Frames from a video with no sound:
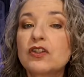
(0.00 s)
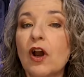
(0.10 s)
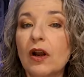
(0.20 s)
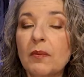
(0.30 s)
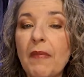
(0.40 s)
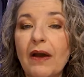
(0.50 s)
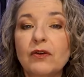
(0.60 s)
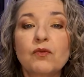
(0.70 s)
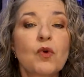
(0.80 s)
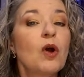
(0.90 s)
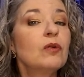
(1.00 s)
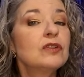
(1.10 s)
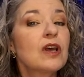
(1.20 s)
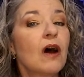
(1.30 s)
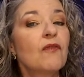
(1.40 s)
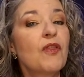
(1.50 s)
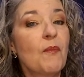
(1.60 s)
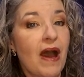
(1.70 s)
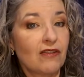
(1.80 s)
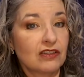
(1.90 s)
dark mountain roads of the
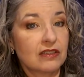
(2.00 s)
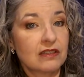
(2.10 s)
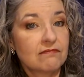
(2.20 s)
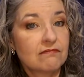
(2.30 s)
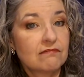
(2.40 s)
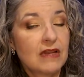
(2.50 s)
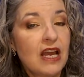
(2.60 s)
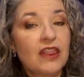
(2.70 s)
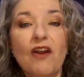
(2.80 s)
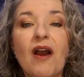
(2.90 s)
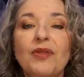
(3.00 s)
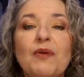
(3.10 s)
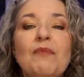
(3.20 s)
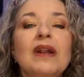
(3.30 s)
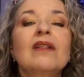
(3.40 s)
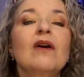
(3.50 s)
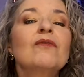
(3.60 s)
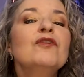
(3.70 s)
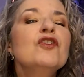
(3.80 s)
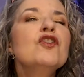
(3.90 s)
mountains. They're out in the middle
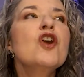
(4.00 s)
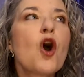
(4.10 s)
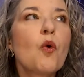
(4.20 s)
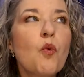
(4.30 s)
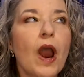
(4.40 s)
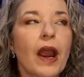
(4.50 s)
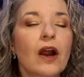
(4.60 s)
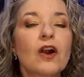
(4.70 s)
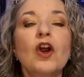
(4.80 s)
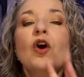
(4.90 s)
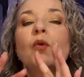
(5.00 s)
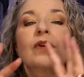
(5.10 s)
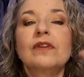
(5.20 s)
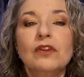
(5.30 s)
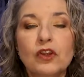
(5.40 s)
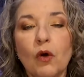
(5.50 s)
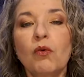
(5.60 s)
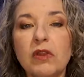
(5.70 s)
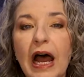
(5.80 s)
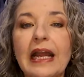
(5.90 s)
of nowhere with no
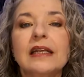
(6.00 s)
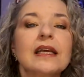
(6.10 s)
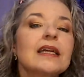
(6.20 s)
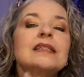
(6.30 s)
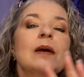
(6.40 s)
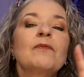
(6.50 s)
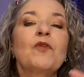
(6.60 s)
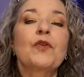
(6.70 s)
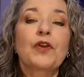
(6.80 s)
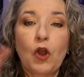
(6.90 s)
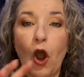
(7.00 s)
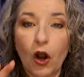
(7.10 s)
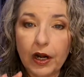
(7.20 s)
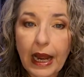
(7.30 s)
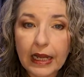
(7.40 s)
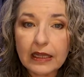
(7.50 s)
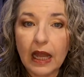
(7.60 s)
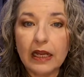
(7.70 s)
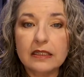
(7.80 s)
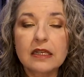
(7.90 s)
light except for the car
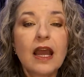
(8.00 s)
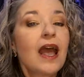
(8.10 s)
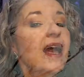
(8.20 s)
headlights